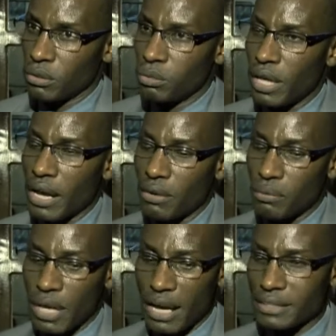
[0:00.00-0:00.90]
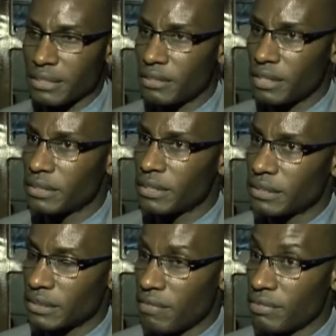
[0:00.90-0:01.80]
we accelerated
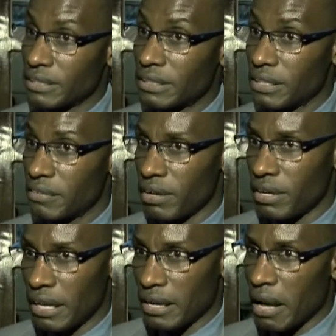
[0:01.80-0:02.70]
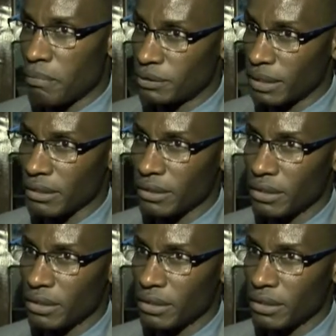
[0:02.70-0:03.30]
service delivery and uptake.